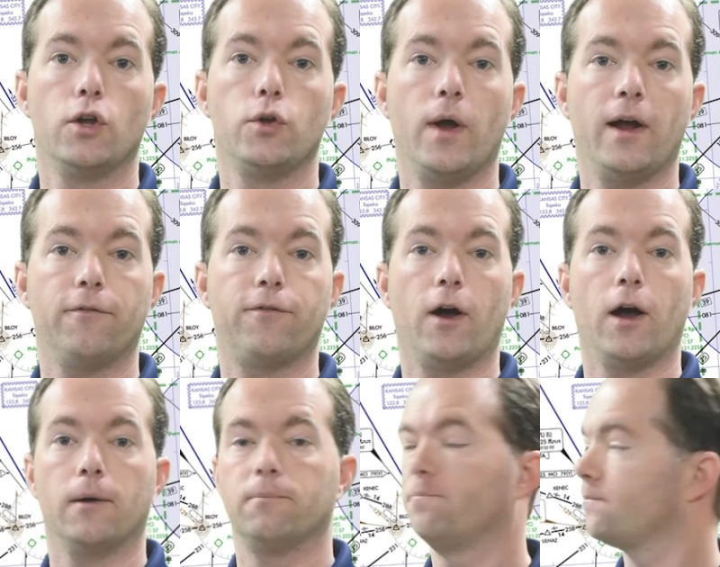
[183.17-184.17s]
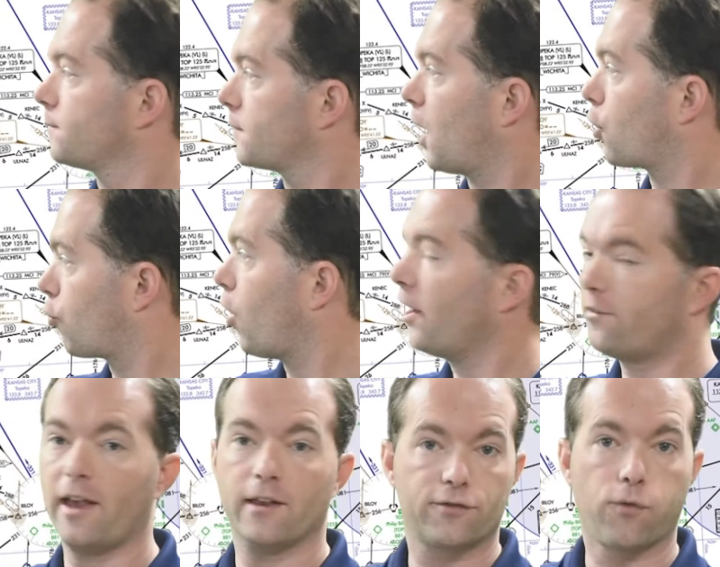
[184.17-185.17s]
You have uh, a cross
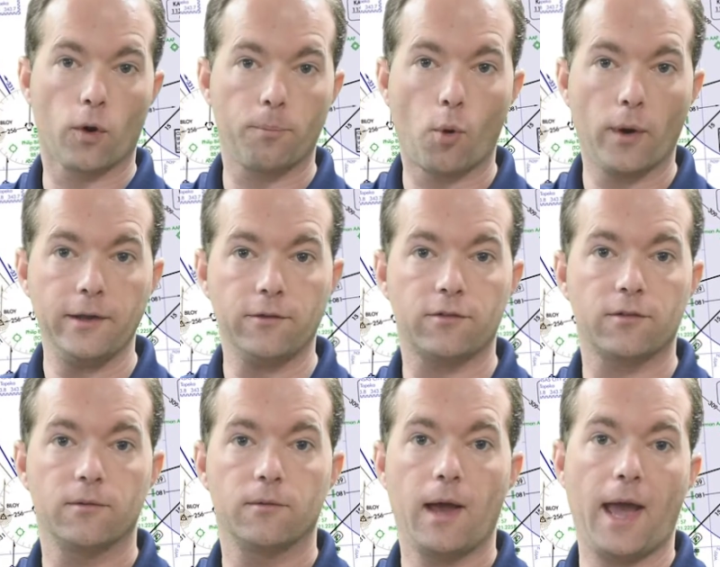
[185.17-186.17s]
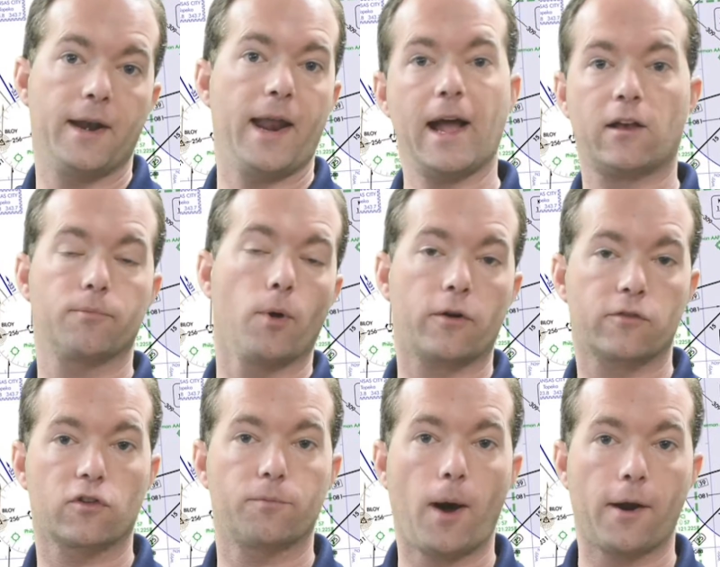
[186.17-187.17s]
has four points, and an X marks
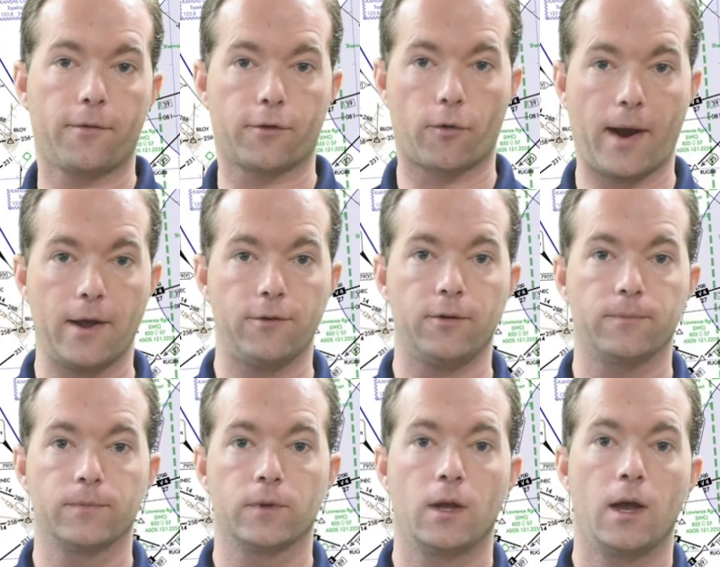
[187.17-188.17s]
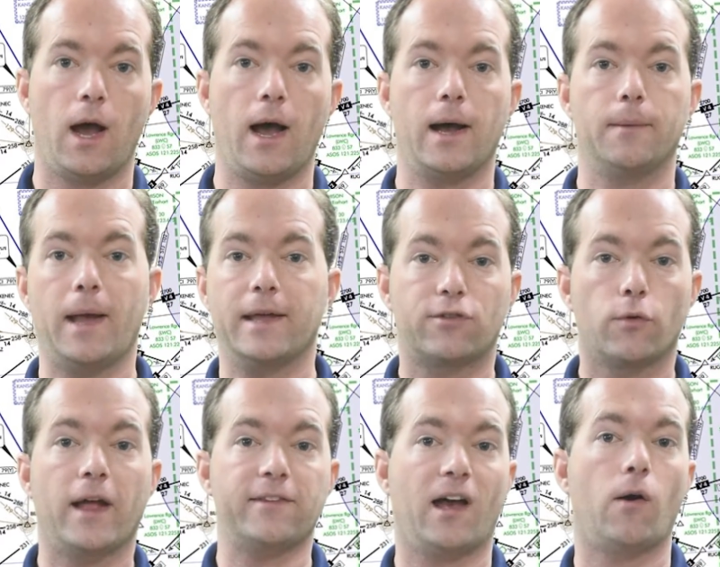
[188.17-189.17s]
the spot on the ground, um, and so
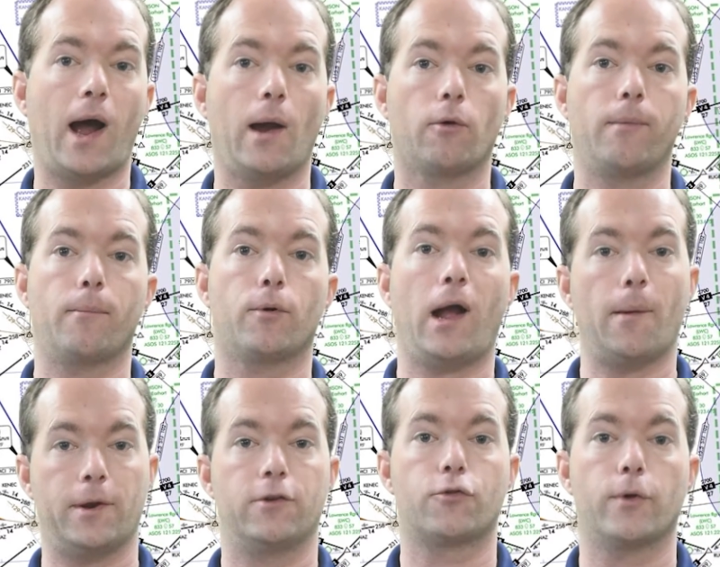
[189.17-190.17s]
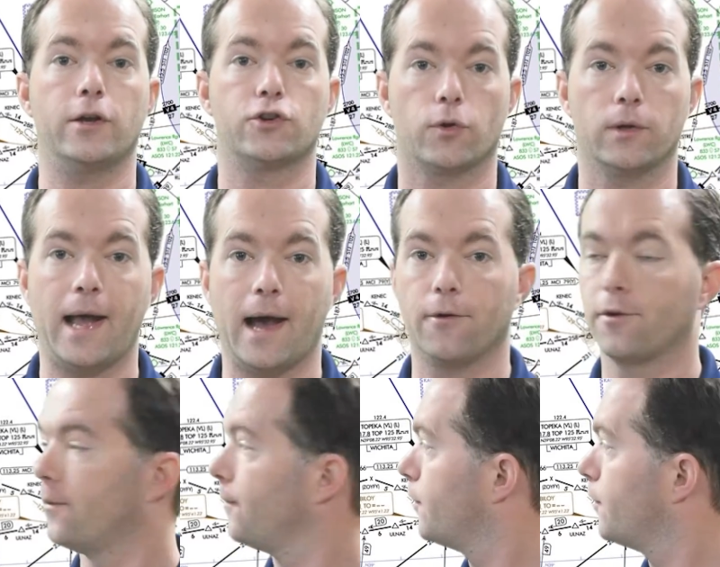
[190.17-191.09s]
that's how I remember how many degrees you're allowed.